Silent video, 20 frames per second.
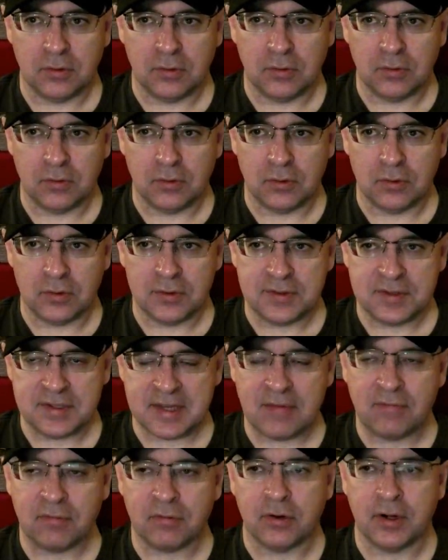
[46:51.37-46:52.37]

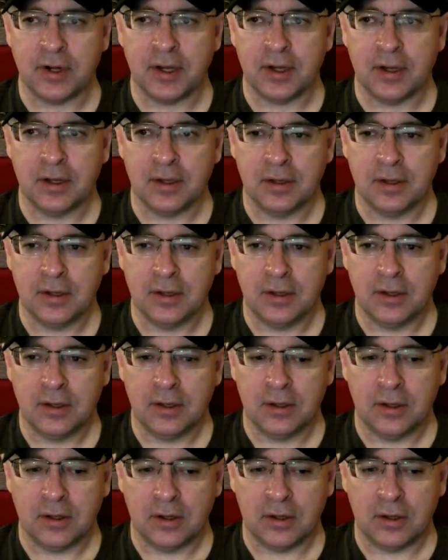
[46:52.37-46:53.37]
severing,
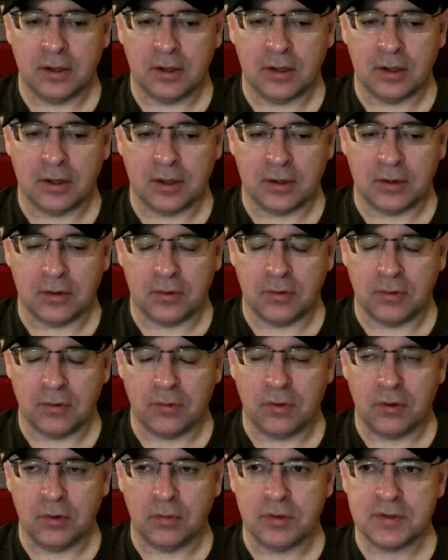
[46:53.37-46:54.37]

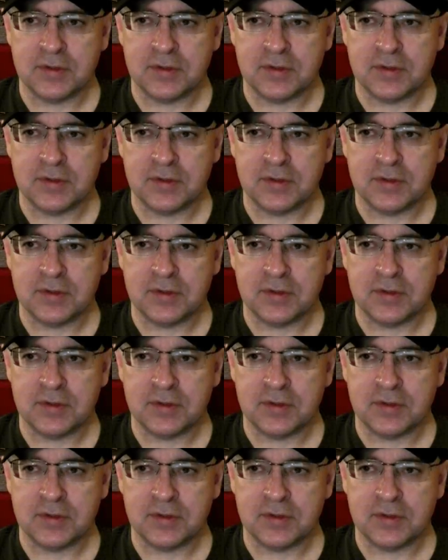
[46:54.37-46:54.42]
this